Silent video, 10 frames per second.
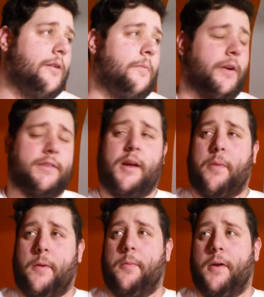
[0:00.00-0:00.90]
Because I'd
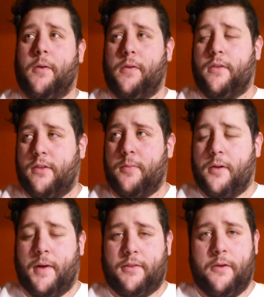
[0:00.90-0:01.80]
probably be going to sleep in
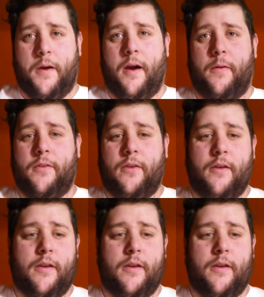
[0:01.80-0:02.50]
about 2 hours.